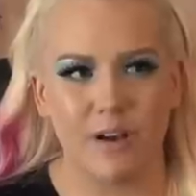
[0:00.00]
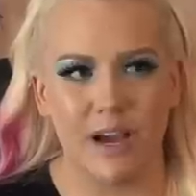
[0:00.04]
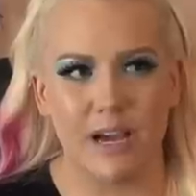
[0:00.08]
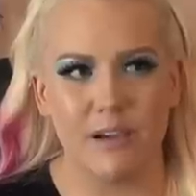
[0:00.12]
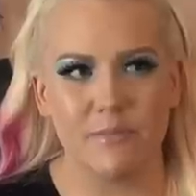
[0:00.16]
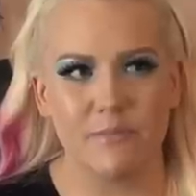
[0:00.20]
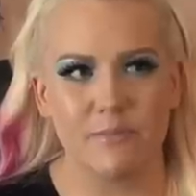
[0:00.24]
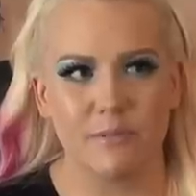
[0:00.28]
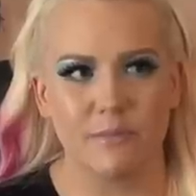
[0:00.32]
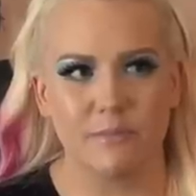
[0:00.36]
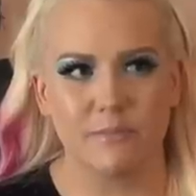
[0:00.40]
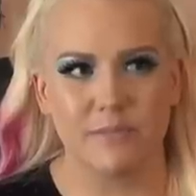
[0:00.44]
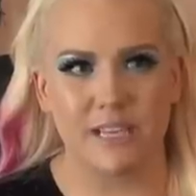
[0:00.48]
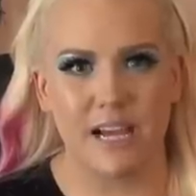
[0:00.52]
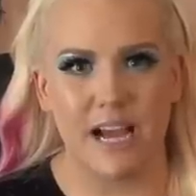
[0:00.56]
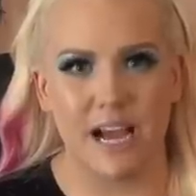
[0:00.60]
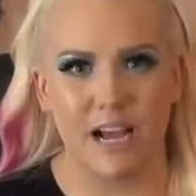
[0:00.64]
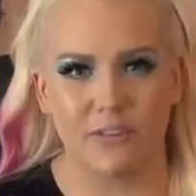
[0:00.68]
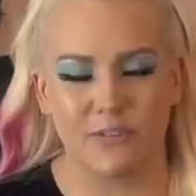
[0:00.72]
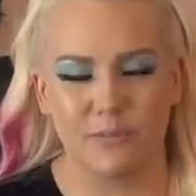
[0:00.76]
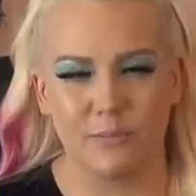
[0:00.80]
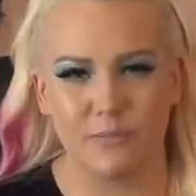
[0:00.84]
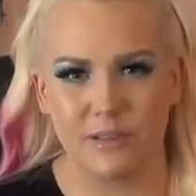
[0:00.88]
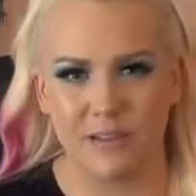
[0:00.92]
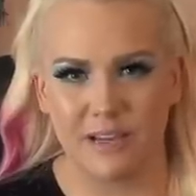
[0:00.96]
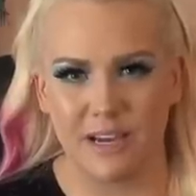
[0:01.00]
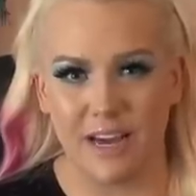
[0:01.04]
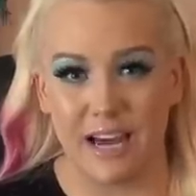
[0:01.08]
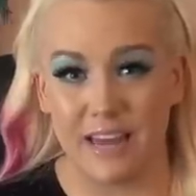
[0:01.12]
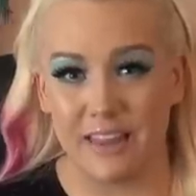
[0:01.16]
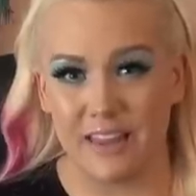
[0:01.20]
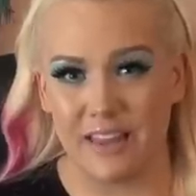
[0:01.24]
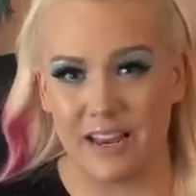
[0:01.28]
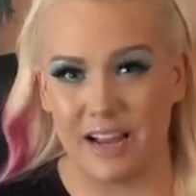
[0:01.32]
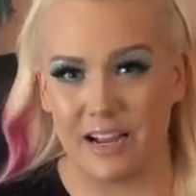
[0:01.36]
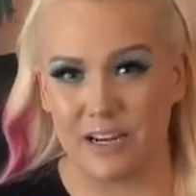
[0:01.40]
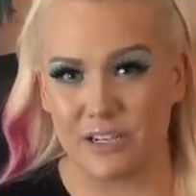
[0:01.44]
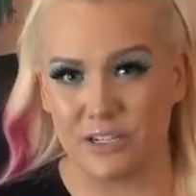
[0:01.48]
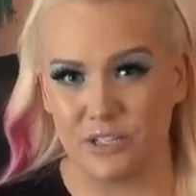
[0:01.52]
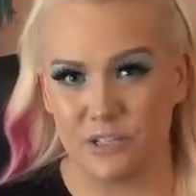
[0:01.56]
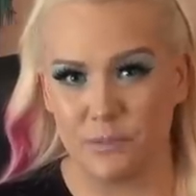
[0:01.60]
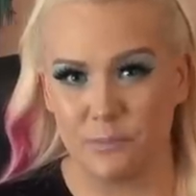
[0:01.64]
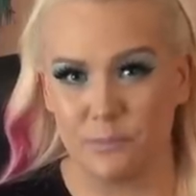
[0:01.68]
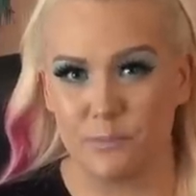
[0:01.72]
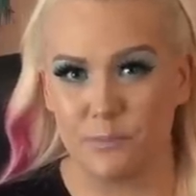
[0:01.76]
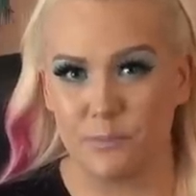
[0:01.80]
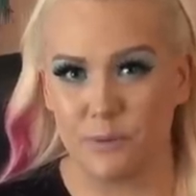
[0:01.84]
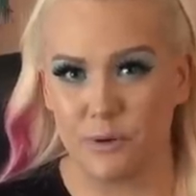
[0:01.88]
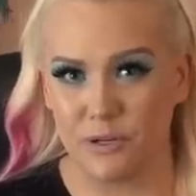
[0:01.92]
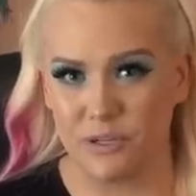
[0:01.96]
vibe from Zach, from the guy that
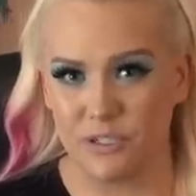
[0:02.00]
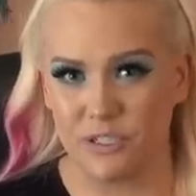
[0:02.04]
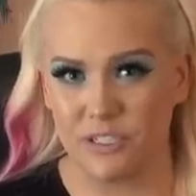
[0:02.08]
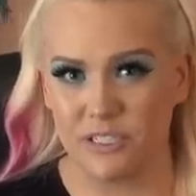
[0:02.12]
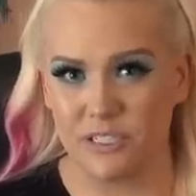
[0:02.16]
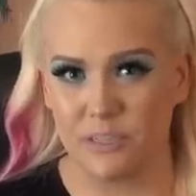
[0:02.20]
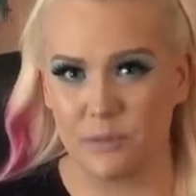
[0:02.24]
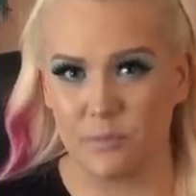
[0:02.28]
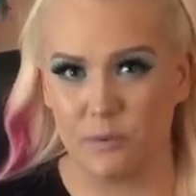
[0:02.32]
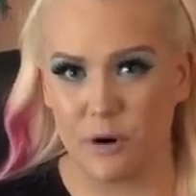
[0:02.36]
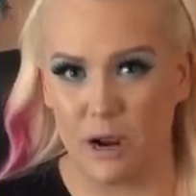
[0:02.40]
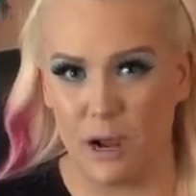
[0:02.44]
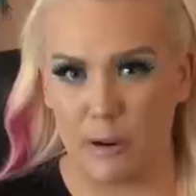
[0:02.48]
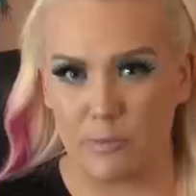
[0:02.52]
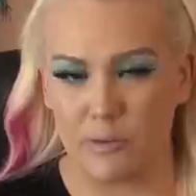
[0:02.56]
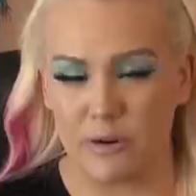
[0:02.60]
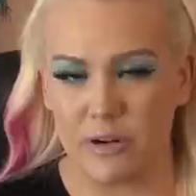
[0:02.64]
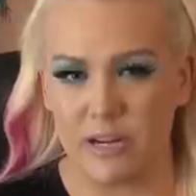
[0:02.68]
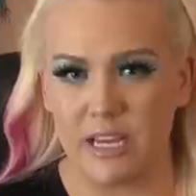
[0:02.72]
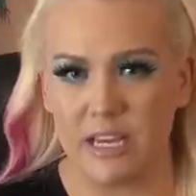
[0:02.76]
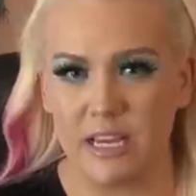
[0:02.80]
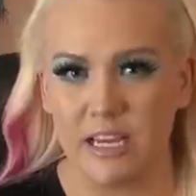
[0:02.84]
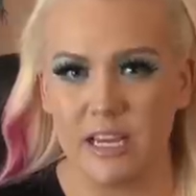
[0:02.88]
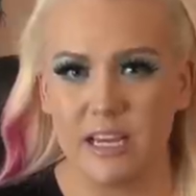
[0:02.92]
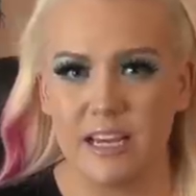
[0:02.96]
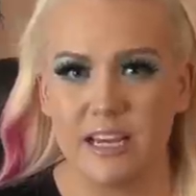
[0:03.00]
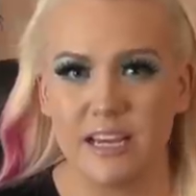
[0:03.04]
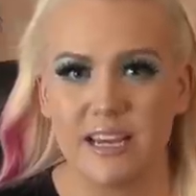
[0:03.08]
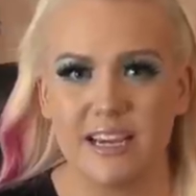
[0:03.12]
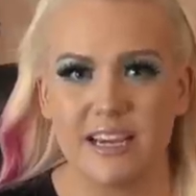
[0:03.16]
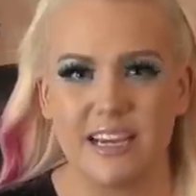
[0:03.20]
actually purchased the property,